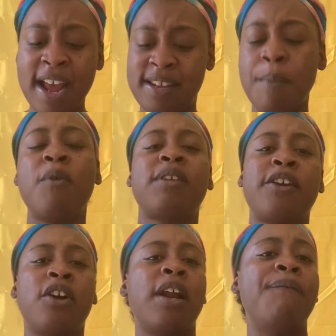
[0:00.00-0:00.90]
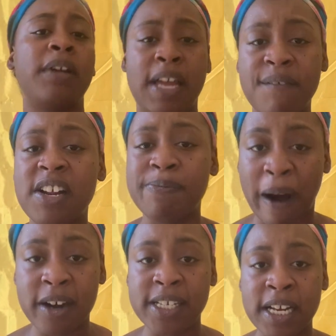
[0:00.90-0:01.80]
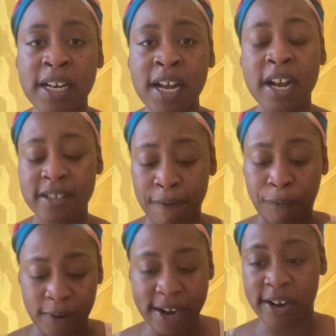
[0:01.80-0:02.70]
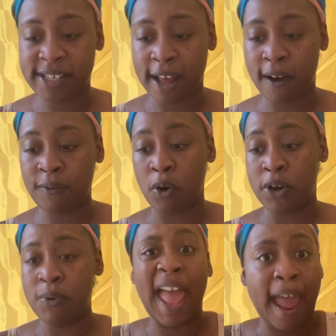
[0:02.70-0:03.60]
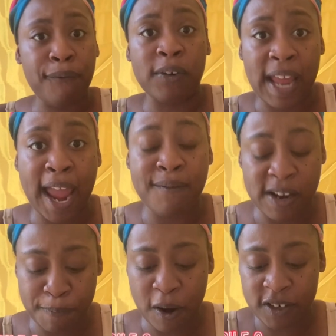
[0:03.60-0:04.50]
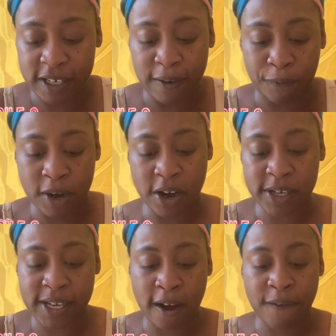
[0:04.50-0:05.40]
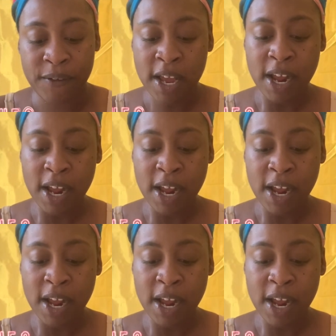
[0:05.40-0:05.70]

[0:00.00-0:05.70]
It's almost like you're going to forgive this person to free yourself, or you have forgave this person to free yourself,